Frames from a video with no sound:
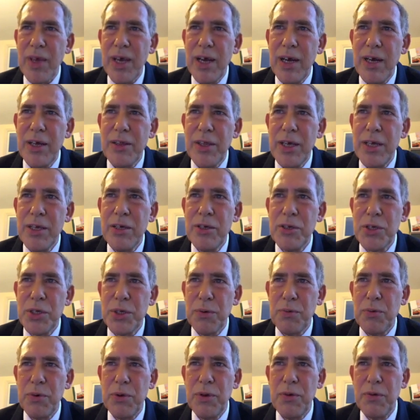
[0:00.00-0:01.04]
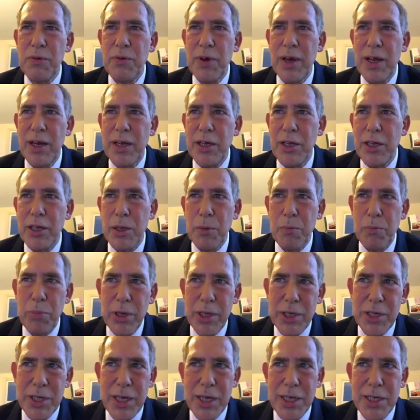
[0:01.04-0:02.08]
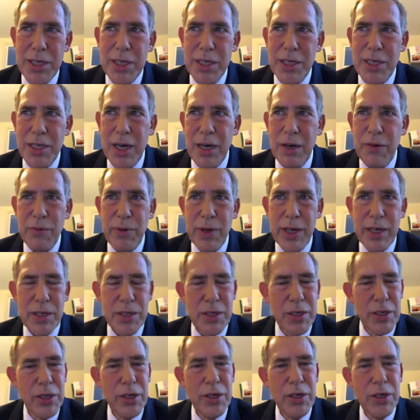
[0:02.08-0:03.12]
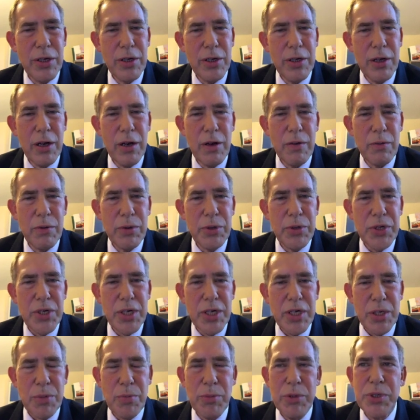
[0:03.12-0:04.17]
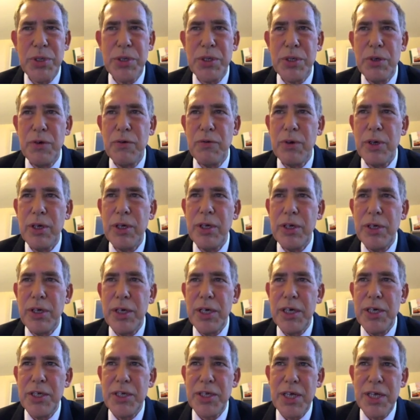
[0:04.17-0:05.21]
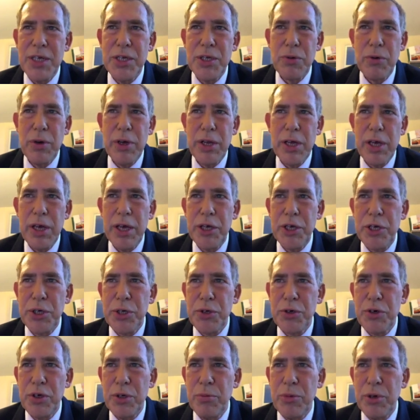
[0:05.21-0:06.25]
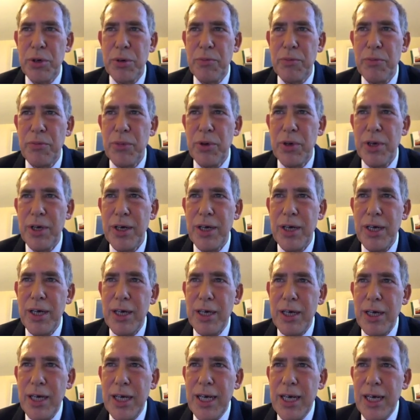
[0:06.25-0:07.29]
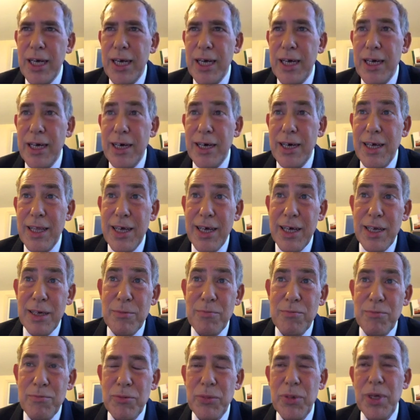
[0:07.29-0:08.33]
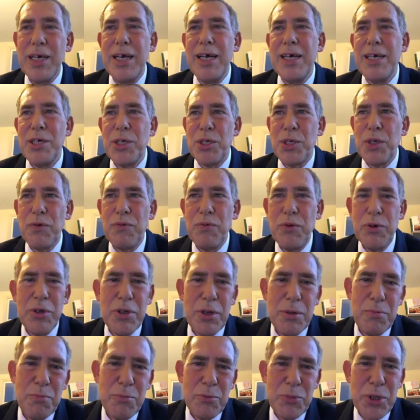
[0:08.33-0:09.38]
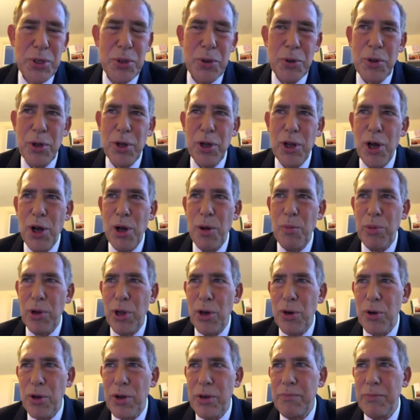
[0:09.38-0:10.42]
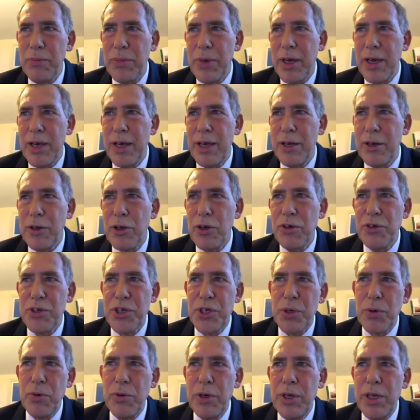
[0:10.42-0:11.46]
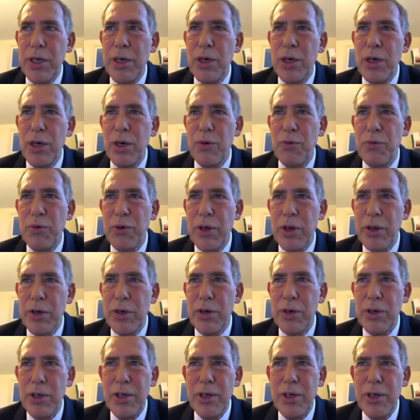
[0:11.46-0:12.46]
I then suffered the fairly debilitating side effects of 6 months of intense radiation treatment. I then suffered total heart block and consequent near heart failure,